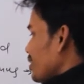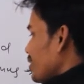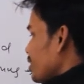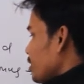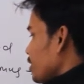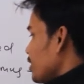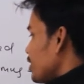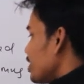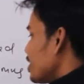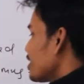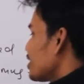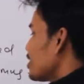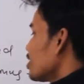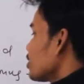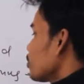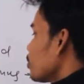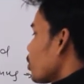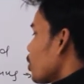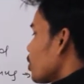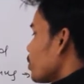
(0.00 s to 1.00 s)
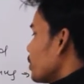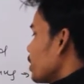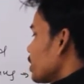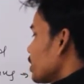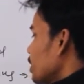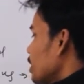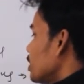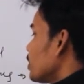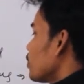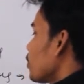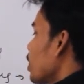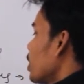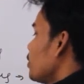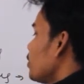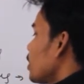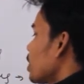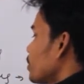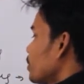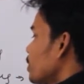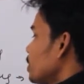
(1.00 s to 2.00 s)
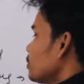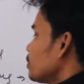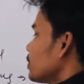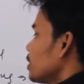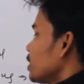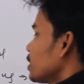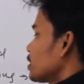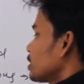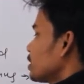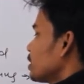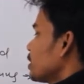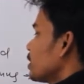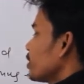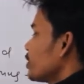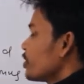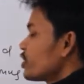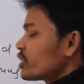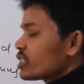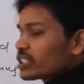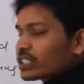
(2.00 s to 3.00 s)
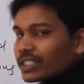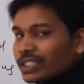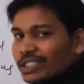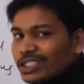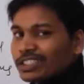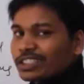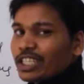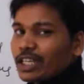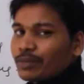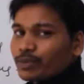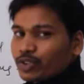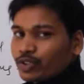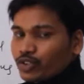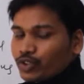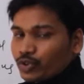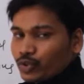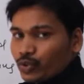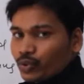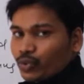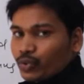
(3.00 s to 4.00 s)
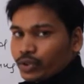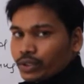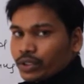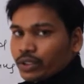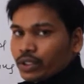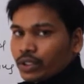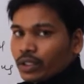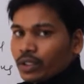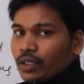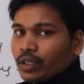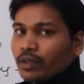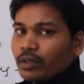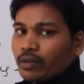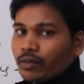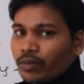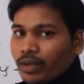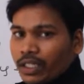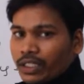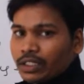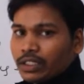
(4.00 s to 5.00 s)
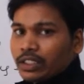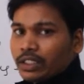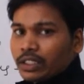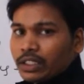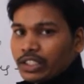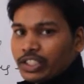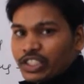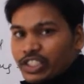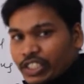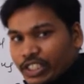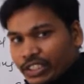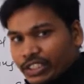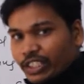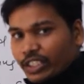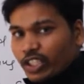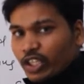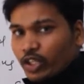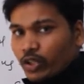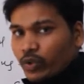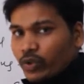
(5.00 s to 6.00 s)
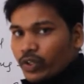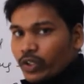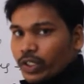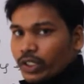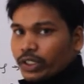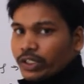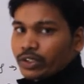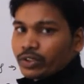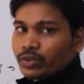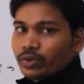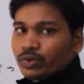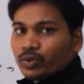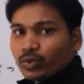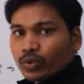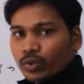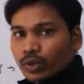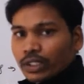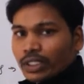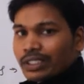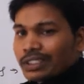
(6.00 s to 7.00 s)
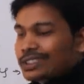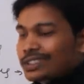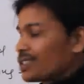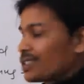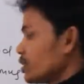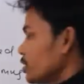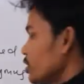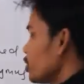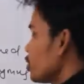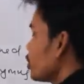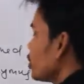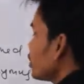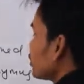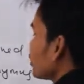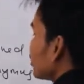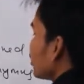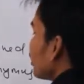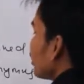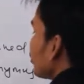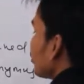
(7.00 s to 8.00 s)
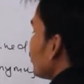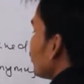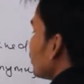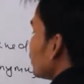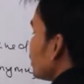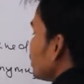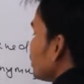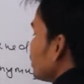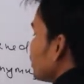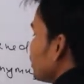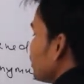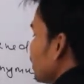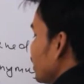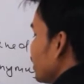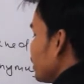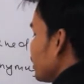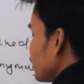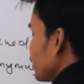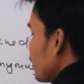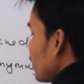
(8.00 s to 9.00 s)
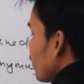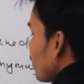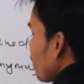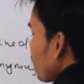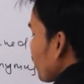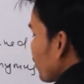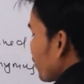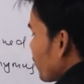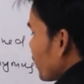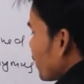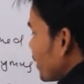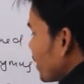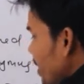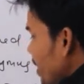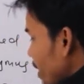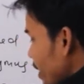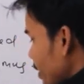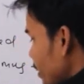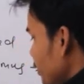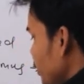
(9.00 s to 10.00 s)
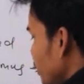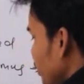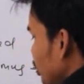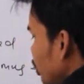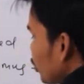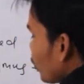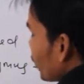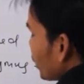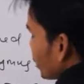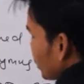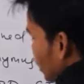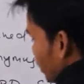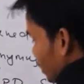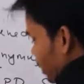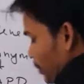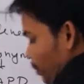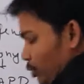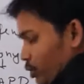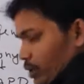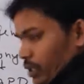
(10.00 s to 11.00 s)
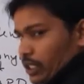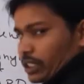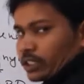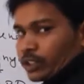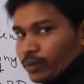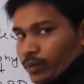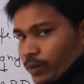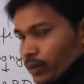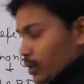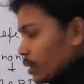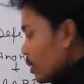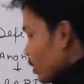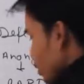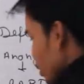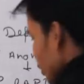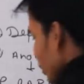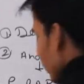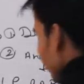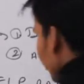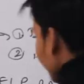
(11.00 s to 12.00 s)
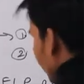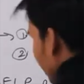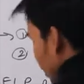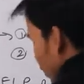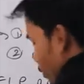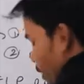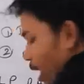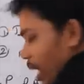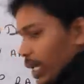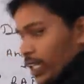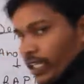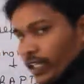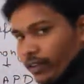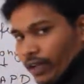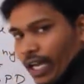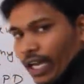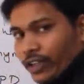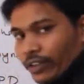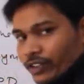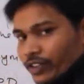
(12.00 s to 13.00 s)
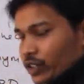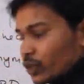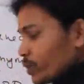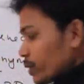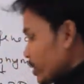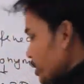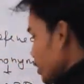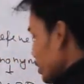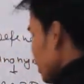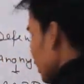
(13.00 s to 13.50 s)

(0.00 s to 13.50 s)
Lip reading: restriction fragment length polymorphism, that's restriction enzymes is used. Why? Restriction endonuclease, you know that's restriction endonuclease is that there is the sequences. Suppose that I have sequences